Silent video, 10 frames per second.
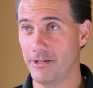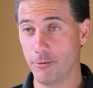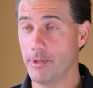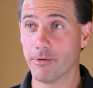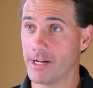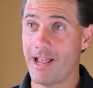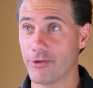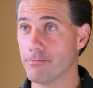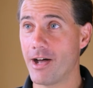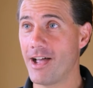Either we were going to
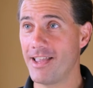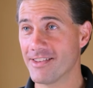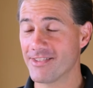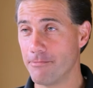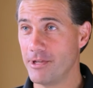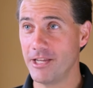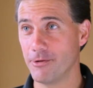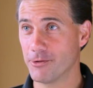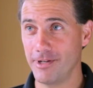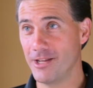have to buy SAP,
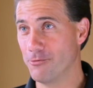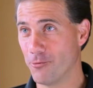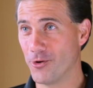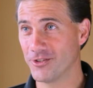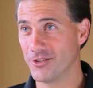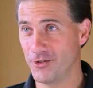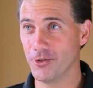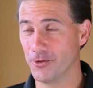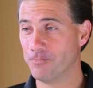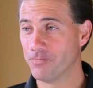which we didn't want to do,